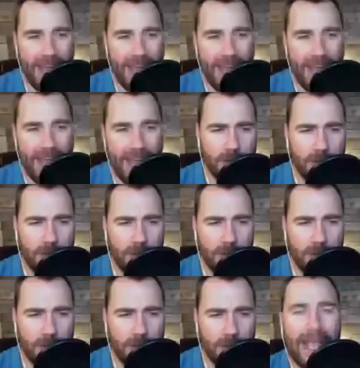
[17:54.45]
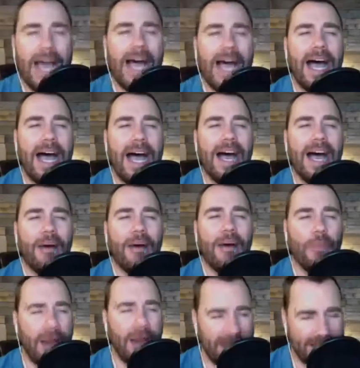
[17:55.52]
Which one should I get? I'm like,
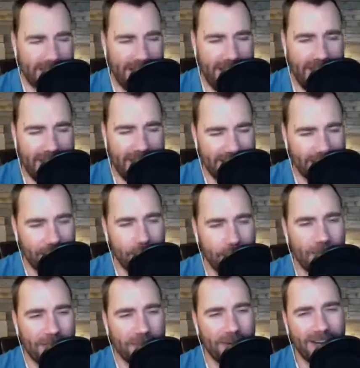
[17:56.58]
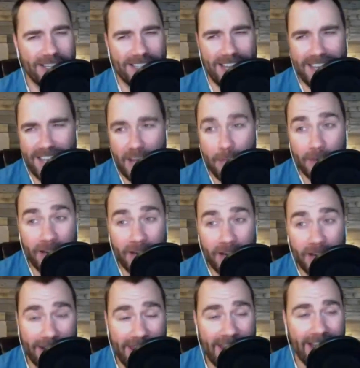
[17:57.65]
wait, because I can't tell you about the REC10 yet. But now I
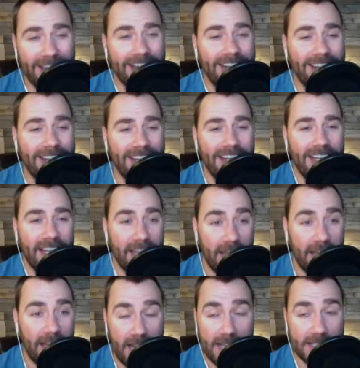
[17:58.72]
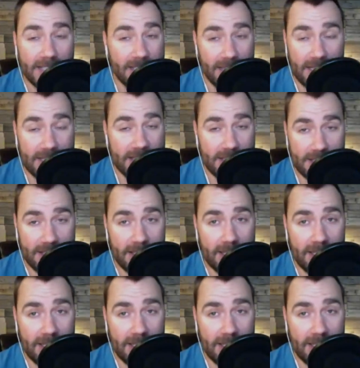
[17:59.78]
can. Guys,